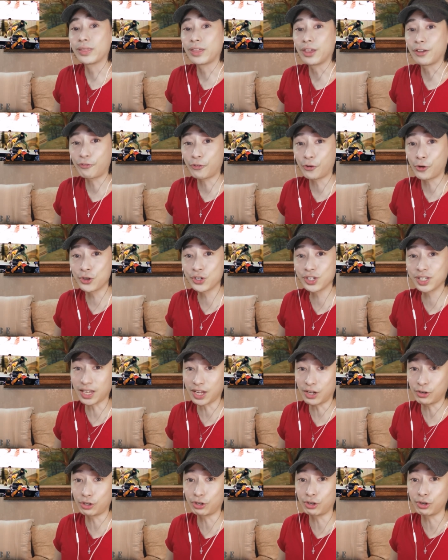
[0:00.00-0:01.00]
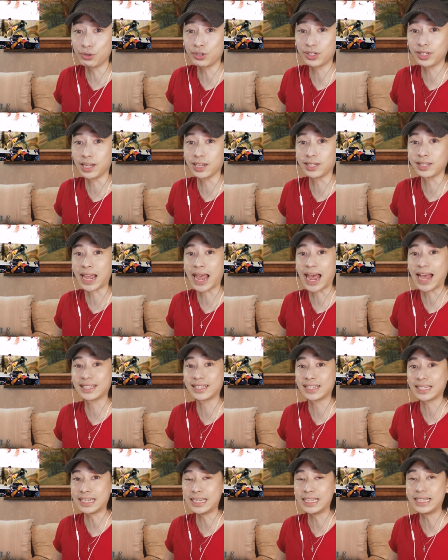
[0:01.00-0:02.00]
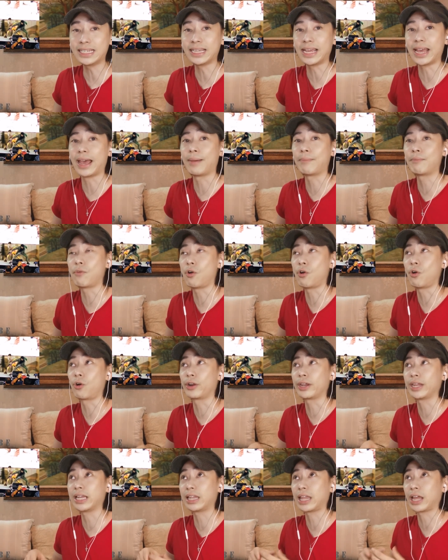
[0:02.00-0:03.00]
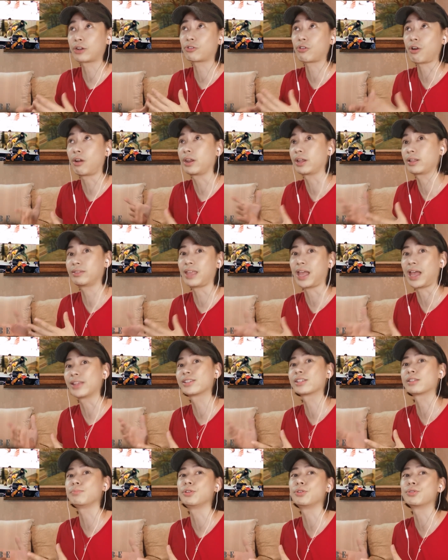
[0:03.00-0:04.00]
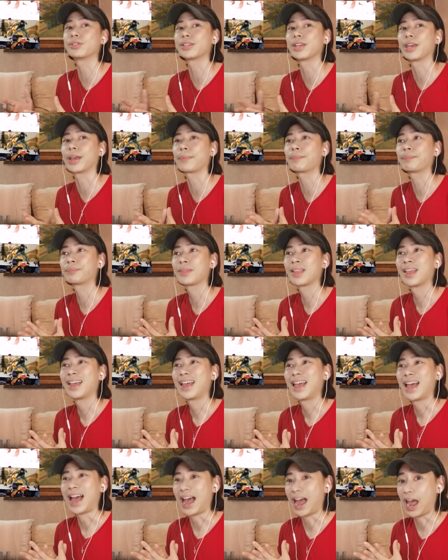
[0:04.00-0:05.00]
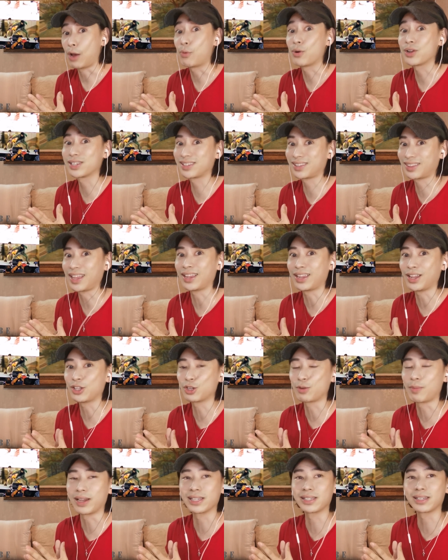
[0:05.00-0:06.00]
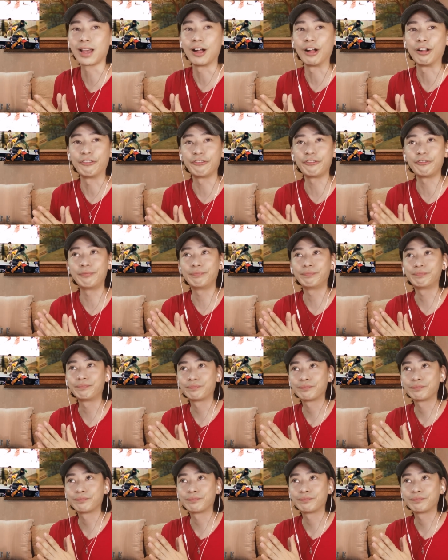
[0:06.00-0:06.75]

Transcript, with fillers: When they first introduced this as EDM or electronic dance music, I was thinking to myself,